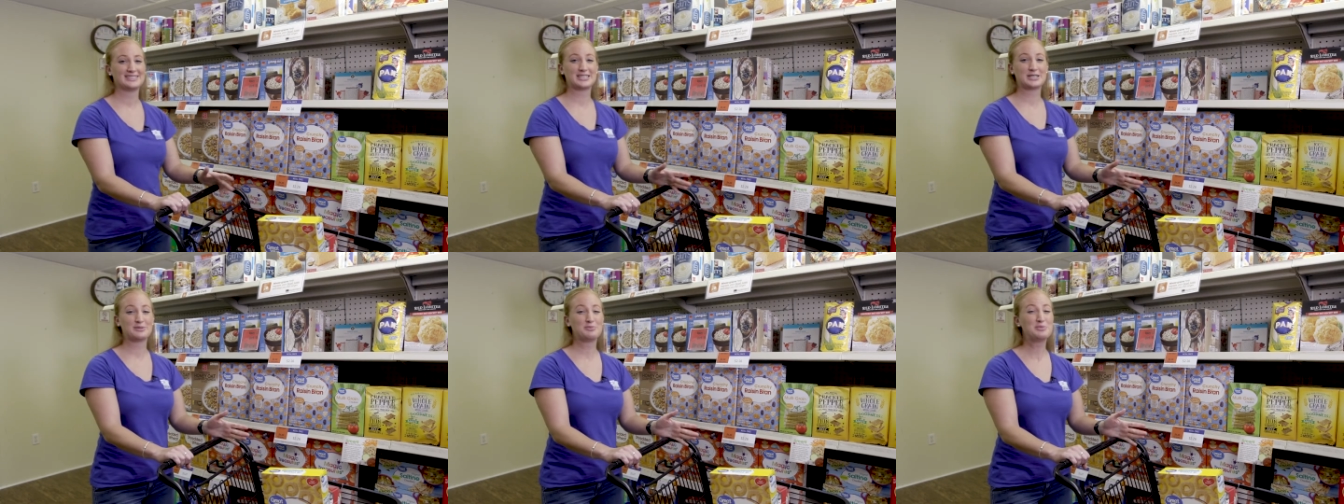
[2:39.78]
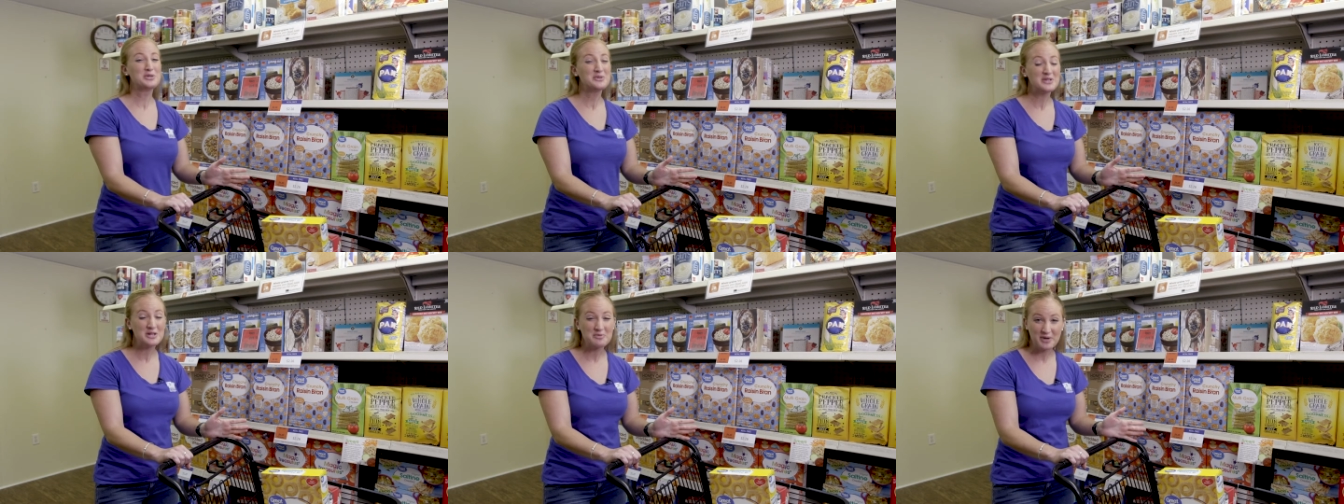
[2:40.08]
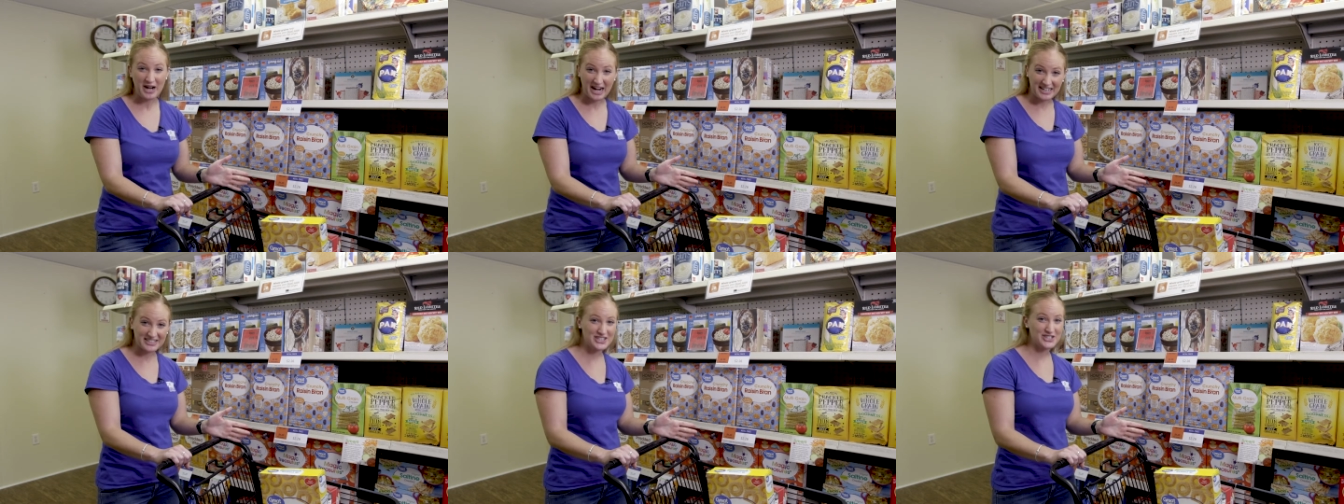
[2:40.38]
The more we
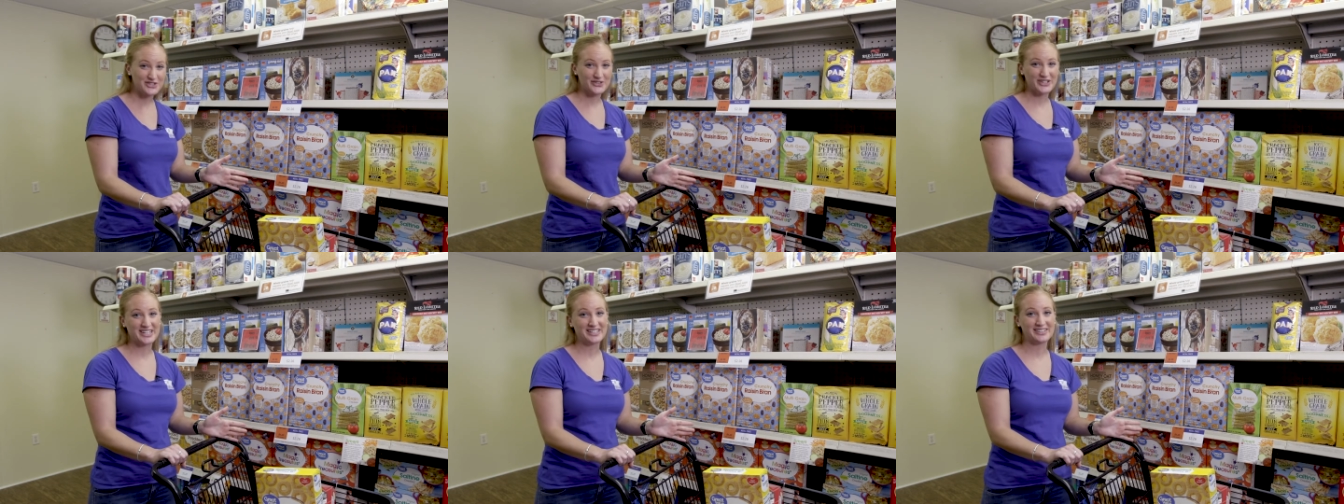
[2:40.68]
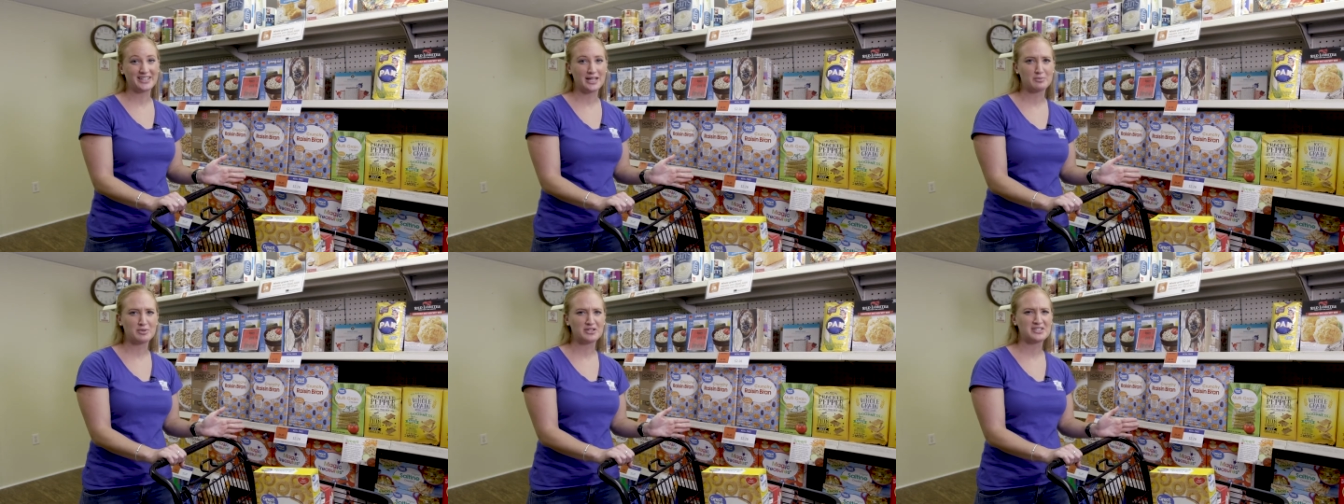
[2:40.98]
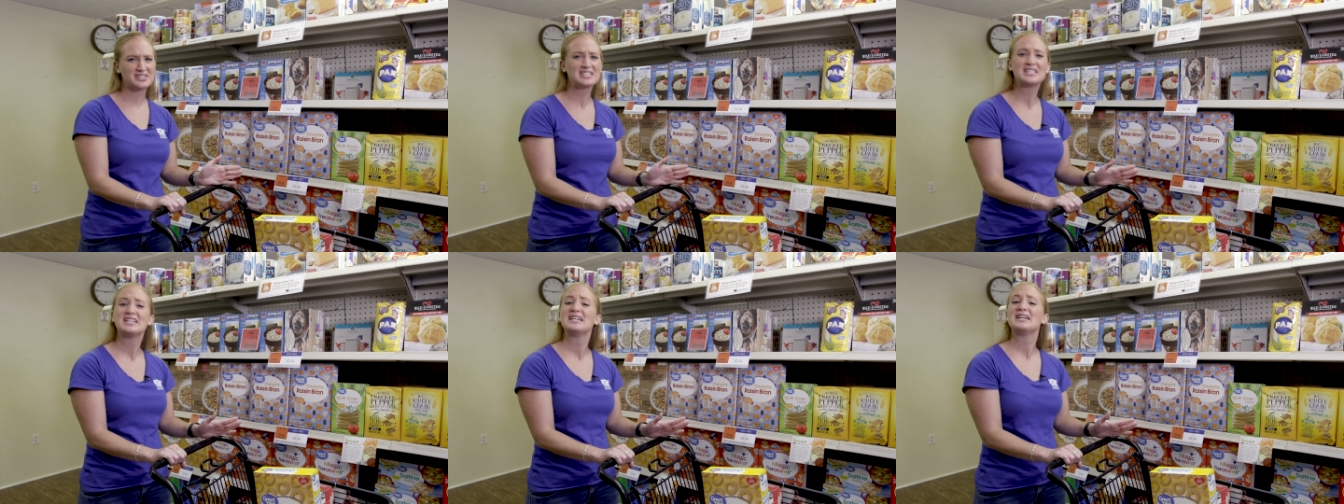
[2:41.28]
practice reading
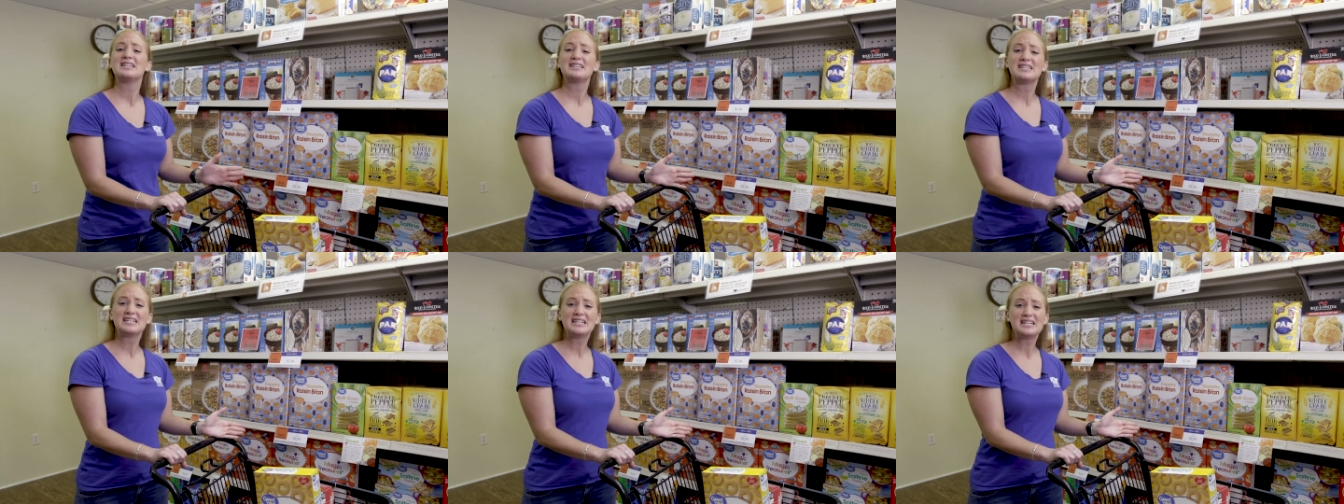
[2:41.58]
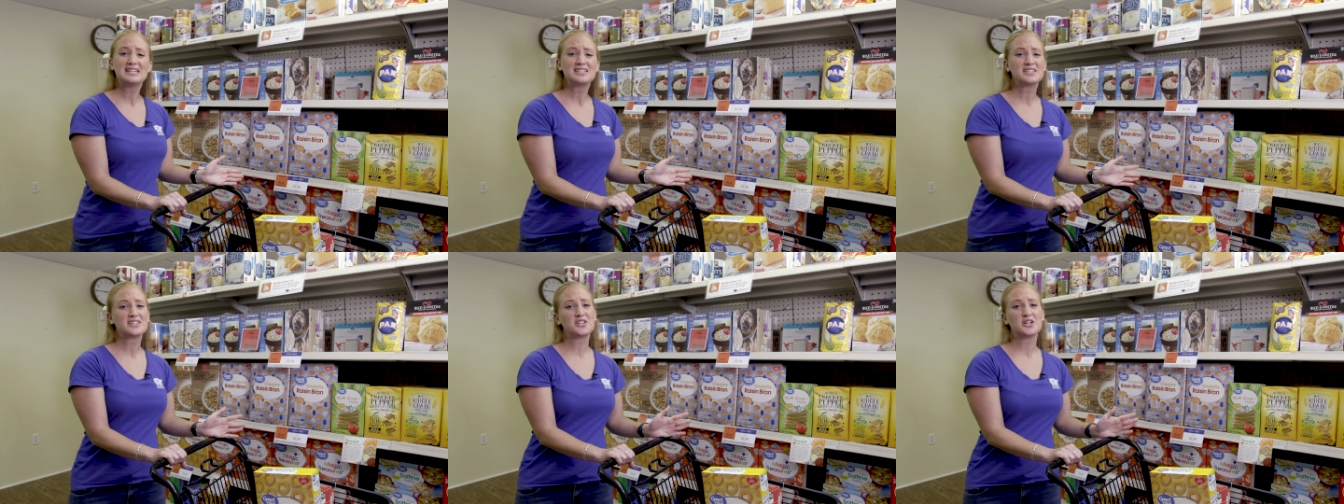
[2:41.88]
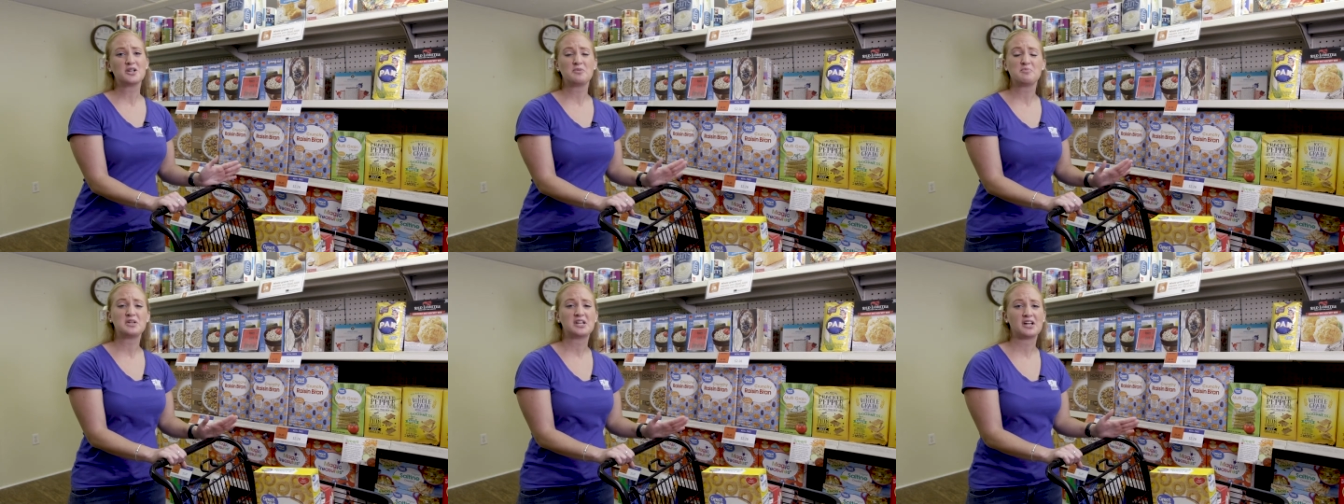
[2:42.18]
labels, the
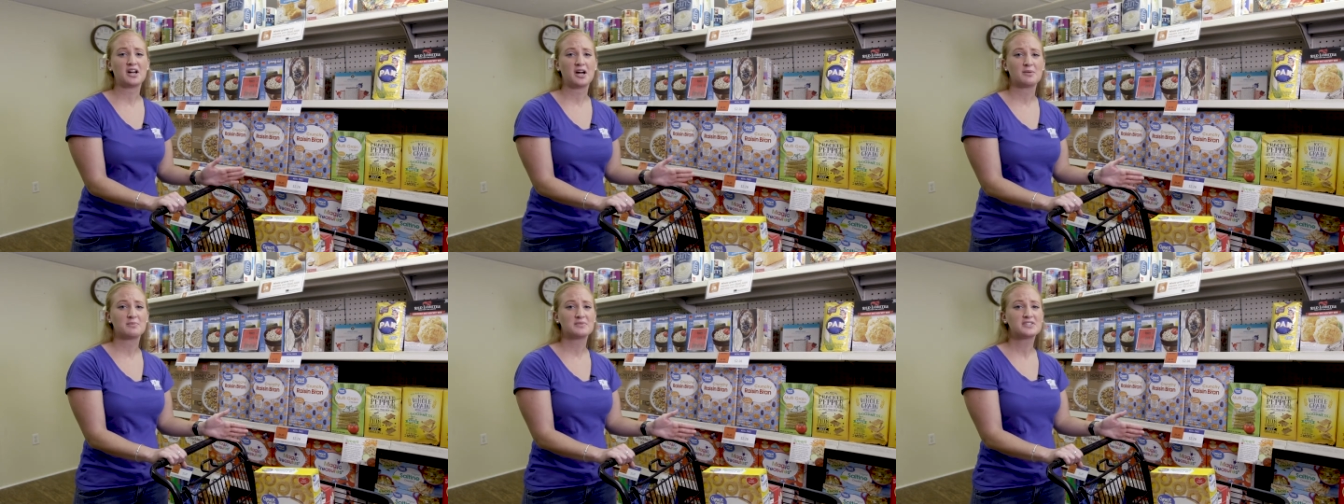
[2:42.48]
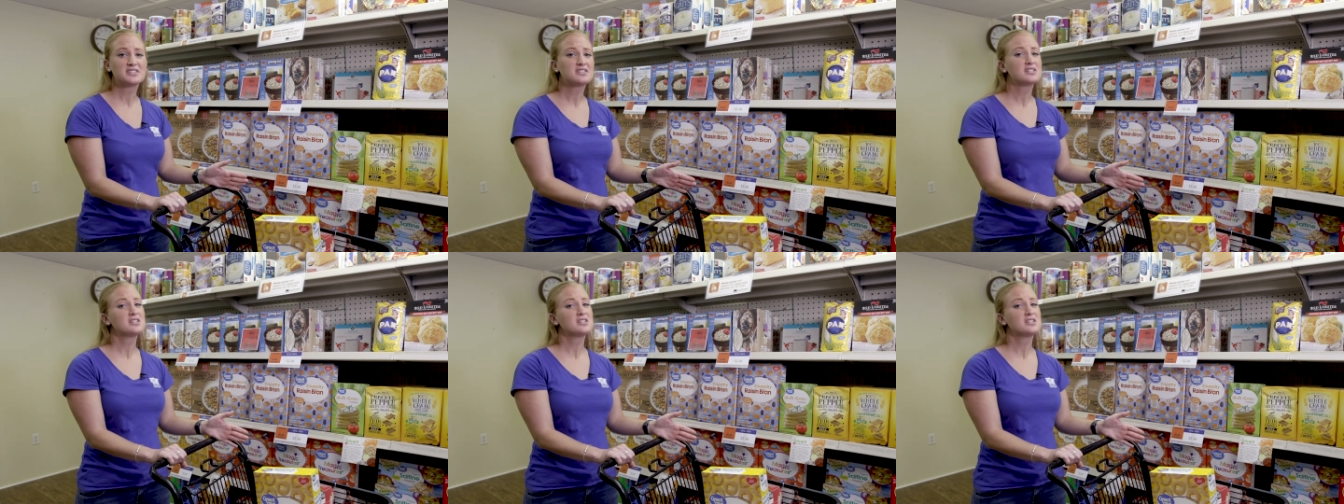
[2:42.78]
easier it becomes